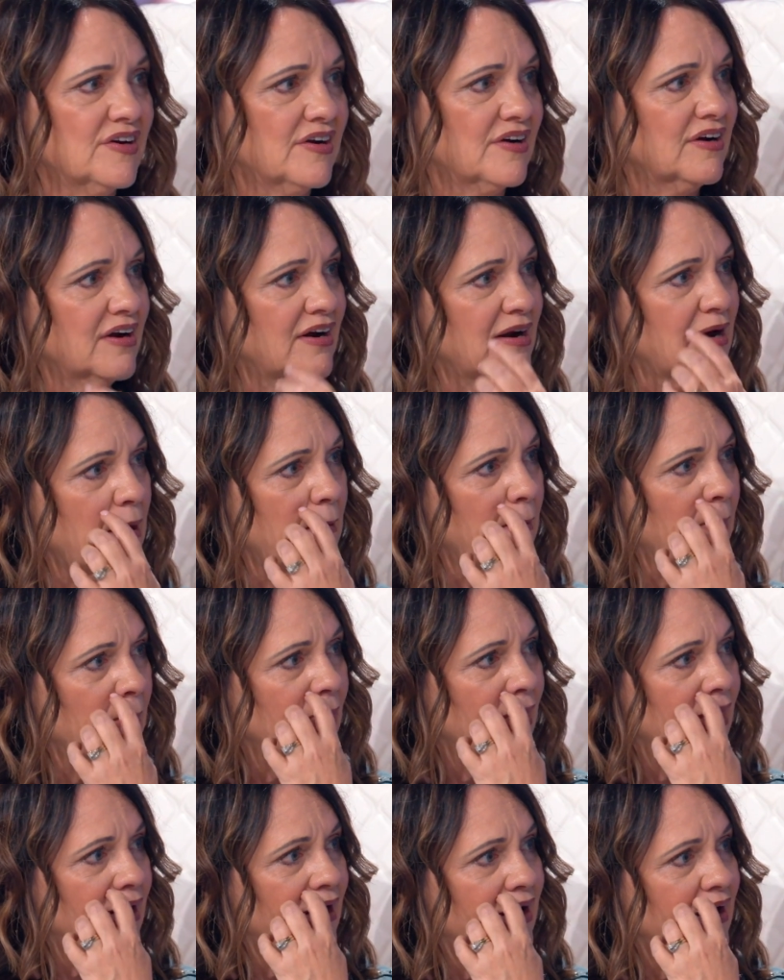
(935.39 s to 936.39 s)
yep yep
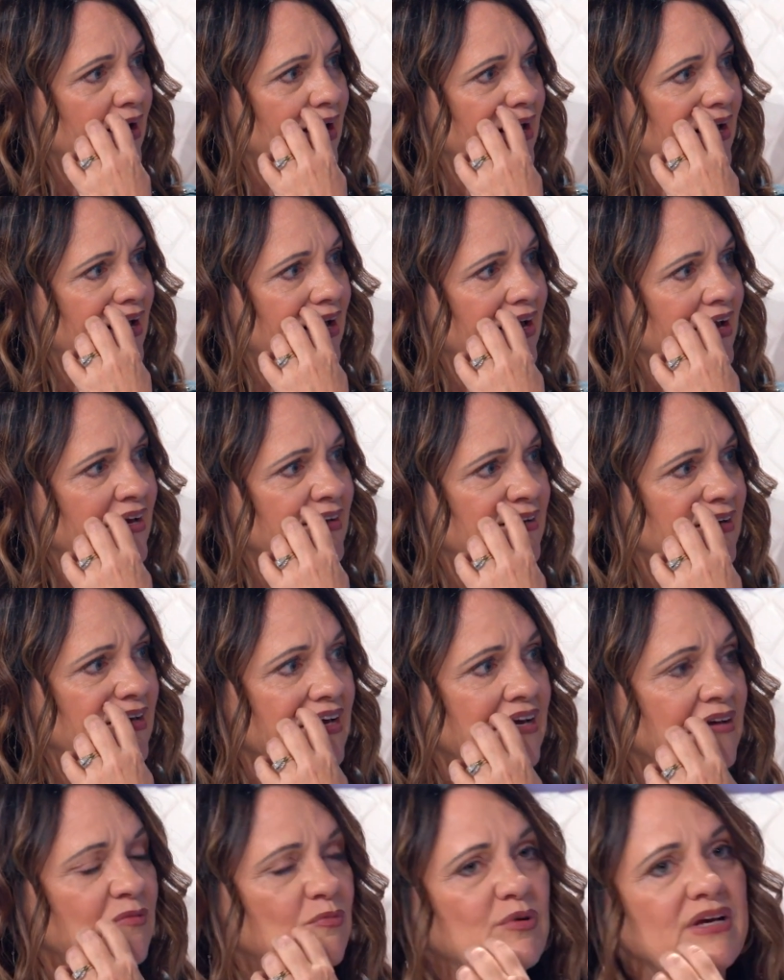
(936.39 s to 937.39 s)
yep yep and
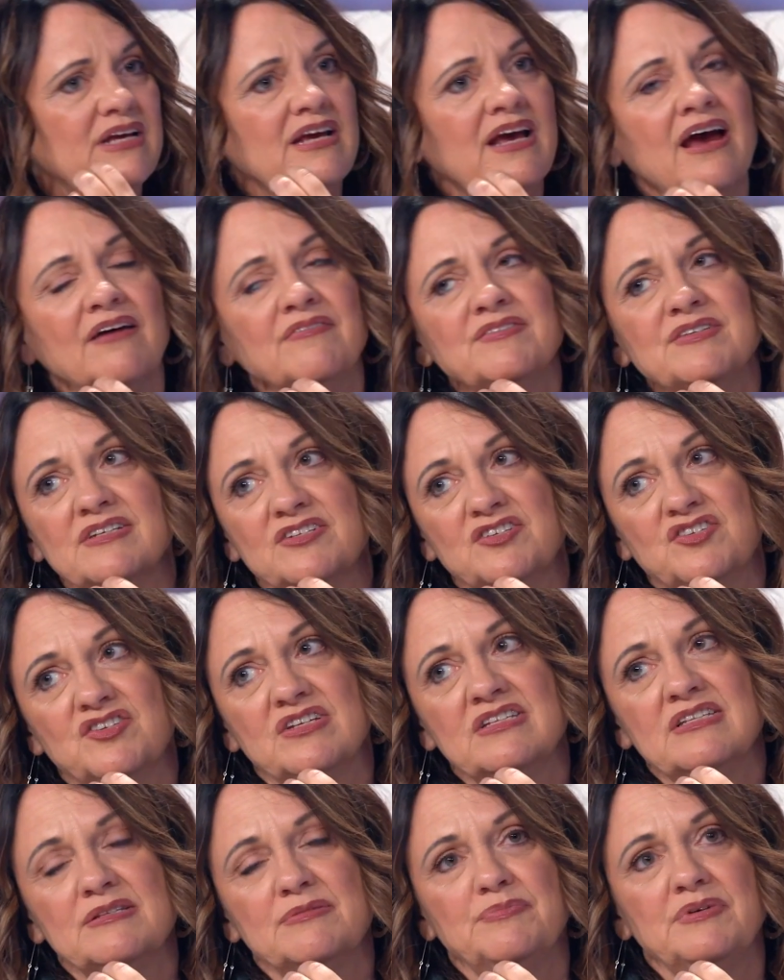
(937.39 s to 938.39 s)
and we have to
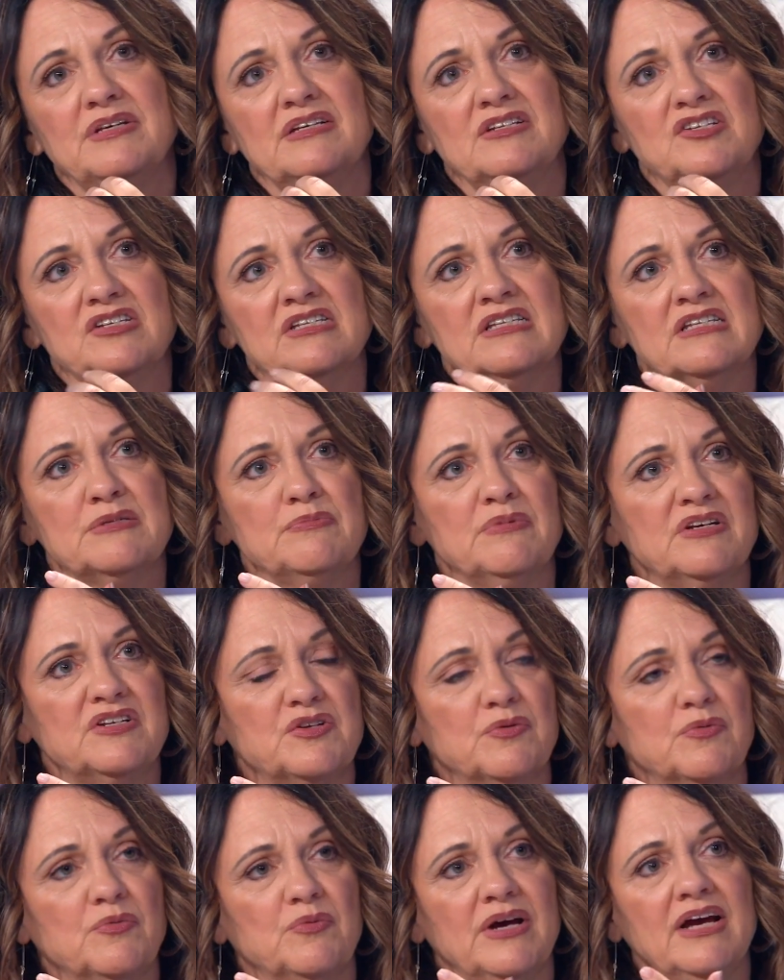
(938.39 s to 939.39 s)
just be just as much
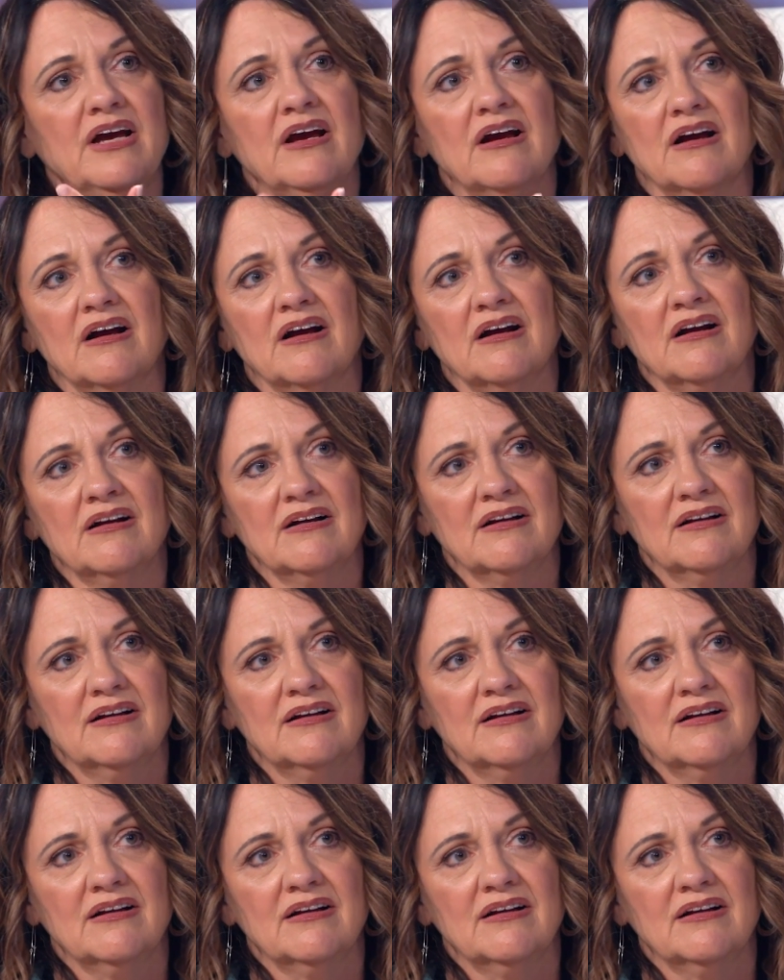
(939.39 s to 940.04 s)
aware